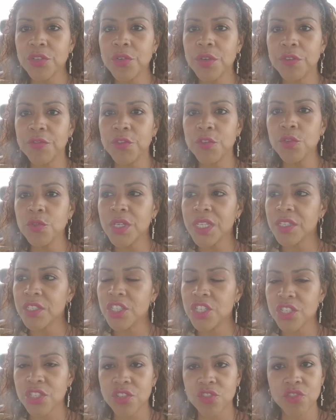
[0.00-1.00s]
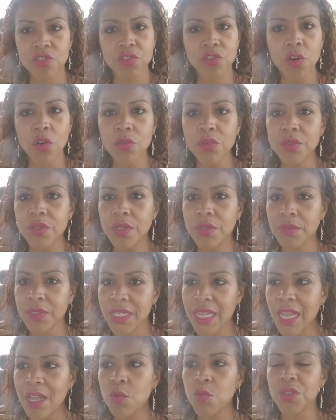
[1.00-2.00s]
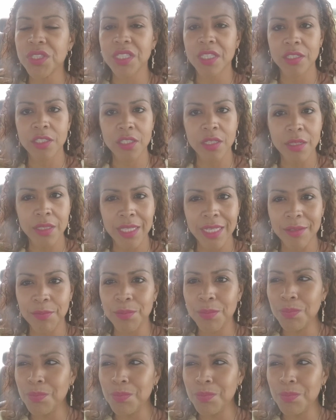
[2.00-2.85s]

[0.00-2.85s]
if you can just go down with the